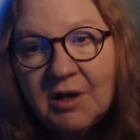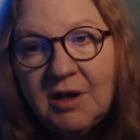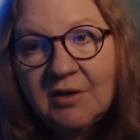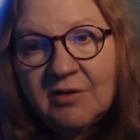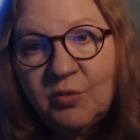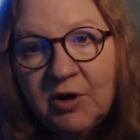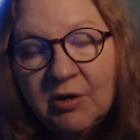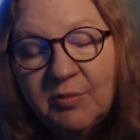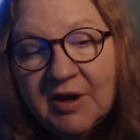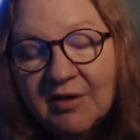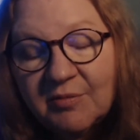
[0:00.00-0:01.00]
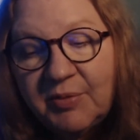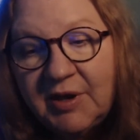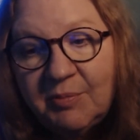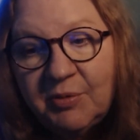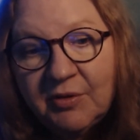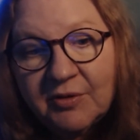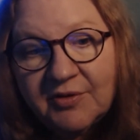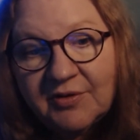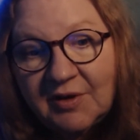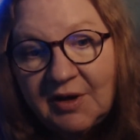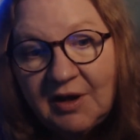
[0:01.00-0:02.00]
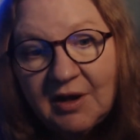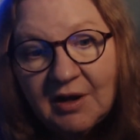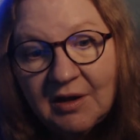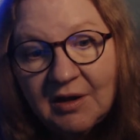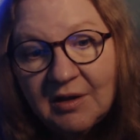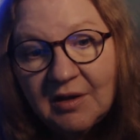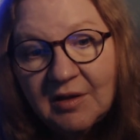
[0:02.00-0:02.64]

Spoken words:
It's weird because people are seeing